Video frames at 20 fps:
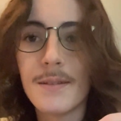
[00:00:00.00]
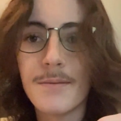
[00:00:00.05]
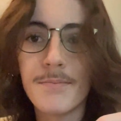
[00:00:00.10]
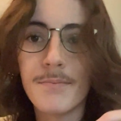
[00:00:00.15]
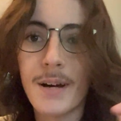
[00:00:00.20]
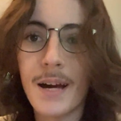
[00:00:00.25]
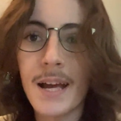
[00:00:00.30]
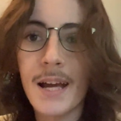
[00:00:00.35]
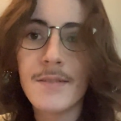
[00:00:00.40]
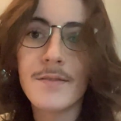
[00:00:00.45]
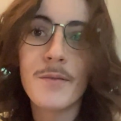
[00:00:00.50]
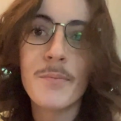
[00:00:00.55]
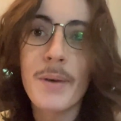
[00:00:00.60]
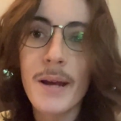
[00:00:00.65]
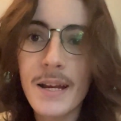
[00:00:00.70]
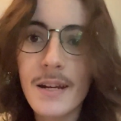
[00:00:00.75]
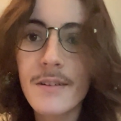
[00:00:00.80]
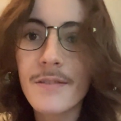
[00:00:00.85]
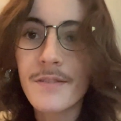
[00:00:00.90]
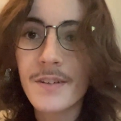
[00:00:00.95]
I have a
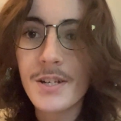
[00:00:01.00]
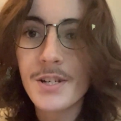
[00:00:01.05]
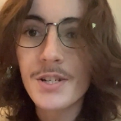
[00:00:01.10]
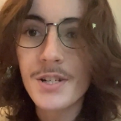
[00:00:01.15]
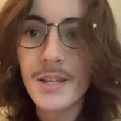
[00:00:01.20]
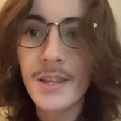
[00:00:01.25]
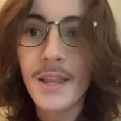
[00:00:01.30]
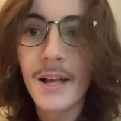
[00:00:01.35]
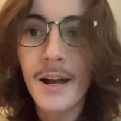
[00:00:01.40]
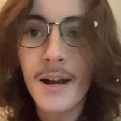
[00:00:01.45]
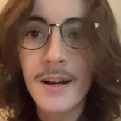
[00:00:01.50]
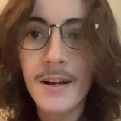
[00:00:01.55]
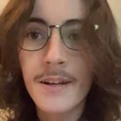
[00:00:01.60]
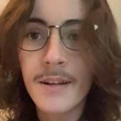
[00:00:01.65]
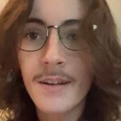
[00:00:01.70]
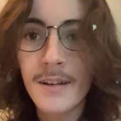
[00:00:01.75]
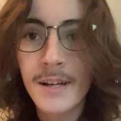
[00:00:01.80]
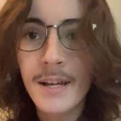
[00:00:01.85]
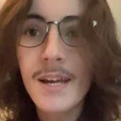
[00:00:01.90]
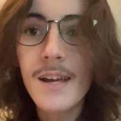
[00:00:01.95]
betta fish in there,
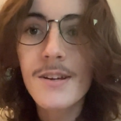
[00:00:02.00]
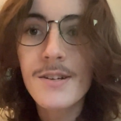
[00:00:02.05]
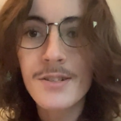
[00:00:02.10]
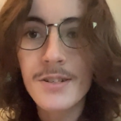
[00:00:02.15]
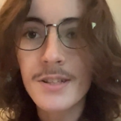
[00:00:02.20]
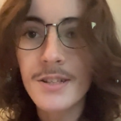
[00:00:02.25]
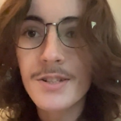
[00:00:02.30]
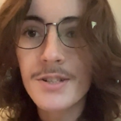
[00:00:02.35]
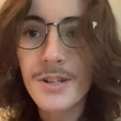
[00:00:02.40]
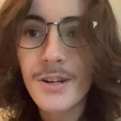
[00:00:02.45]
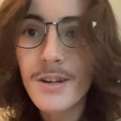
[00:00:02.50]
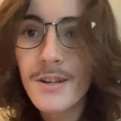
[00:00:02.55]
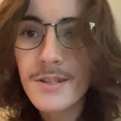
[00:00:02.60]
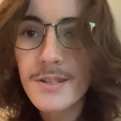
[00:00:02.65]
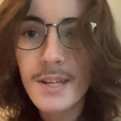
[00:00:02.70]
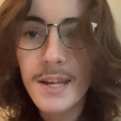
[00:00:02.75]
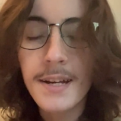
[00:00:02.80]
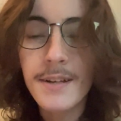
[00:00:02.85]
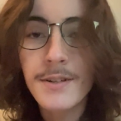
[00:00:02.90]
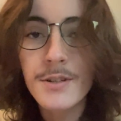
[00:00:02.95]
and occasionally
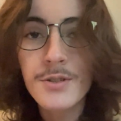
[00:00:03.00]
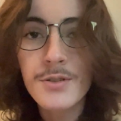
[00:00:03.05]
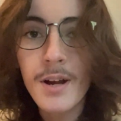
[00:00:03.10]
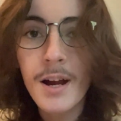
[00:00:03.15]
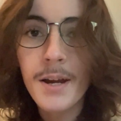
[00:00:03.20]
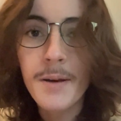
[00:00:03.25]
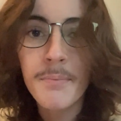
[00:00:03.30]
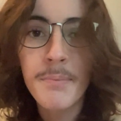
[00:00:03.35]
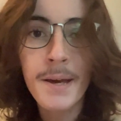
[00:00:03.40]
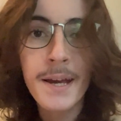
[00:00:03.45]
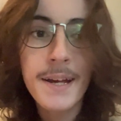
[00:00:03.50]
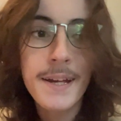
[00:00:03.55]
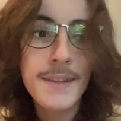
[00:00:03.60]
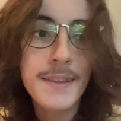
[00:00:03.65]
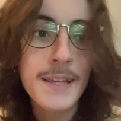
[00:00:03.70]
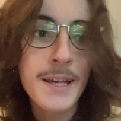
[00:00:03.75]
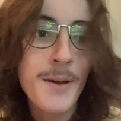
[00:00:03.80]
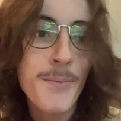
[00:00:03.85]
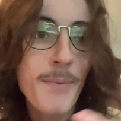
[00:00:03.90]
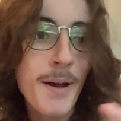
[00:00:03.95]
shittas like to try to pick
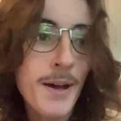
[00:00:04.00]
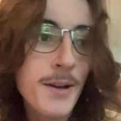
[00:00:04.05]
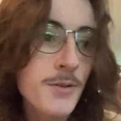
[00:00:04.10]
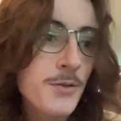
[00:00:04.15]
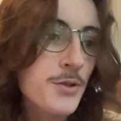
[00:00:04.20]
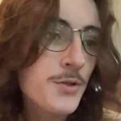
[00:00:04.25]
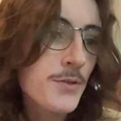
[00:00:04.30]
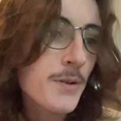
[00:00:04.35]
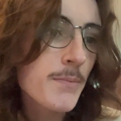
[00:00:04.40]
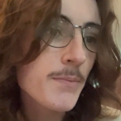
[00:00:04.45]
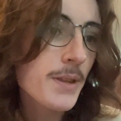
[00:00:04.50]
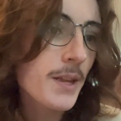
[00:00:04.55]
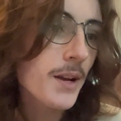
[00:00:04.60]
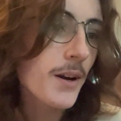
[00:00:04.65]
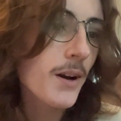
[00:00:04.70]
at the amount of shrimp that